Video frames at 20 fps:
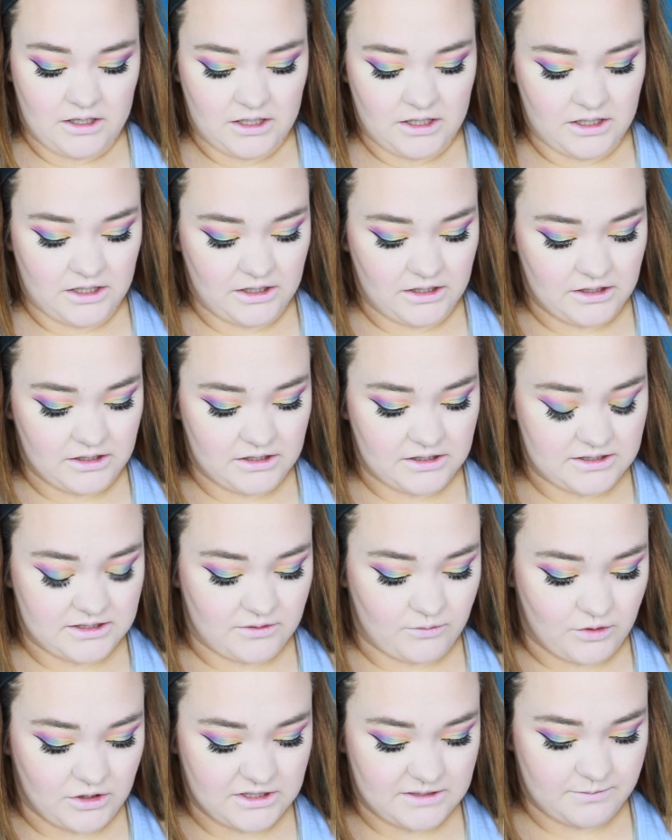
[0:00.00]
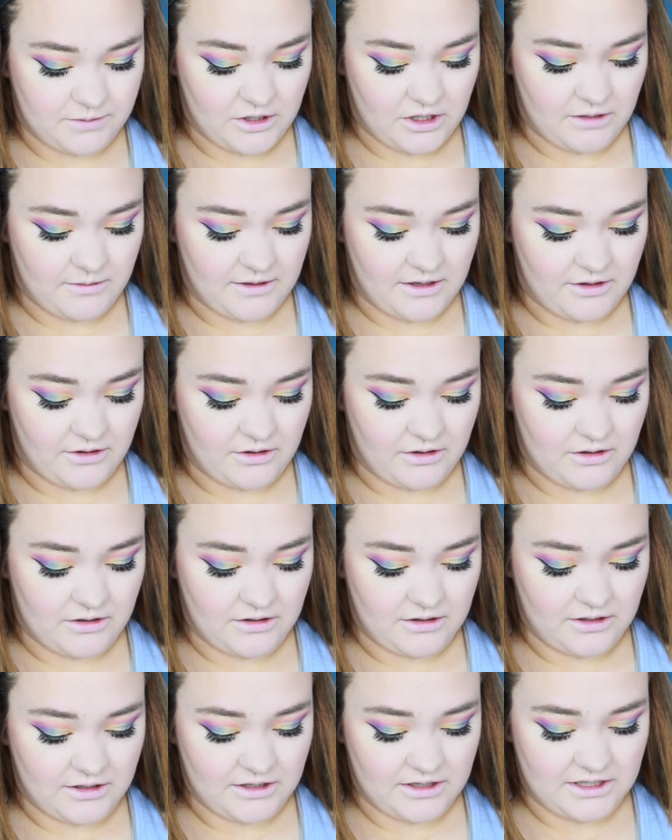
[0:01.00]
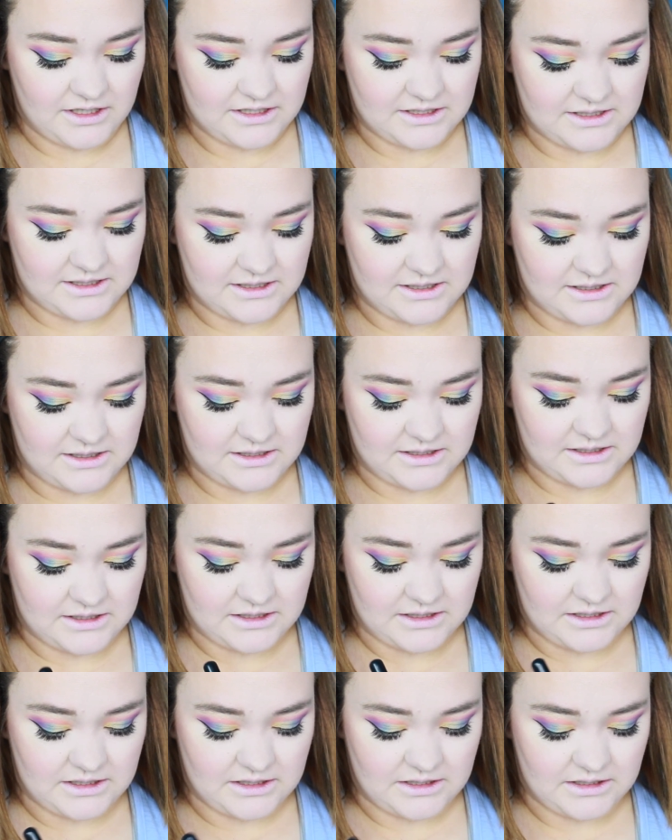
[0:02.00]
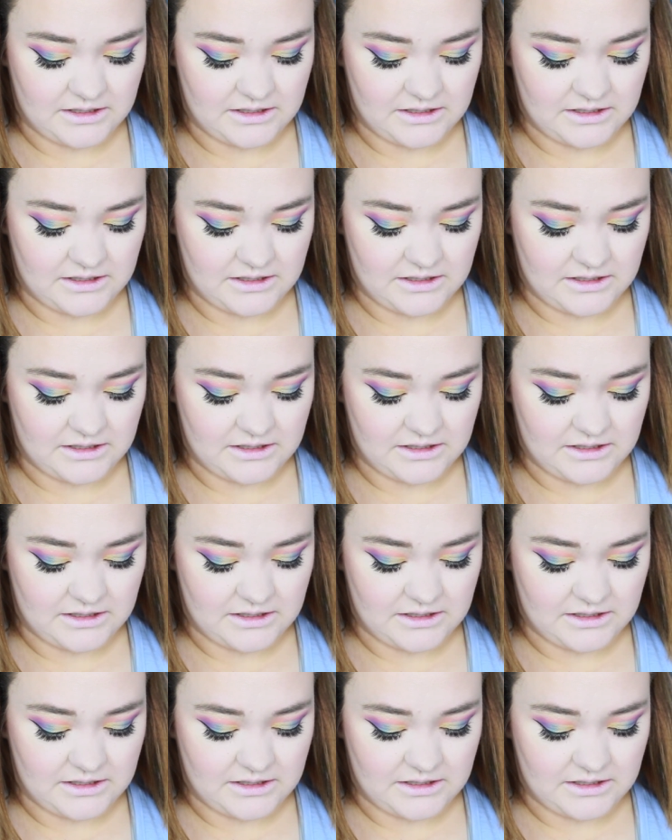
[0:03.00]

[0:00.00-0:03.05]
here's the worst part about all of this.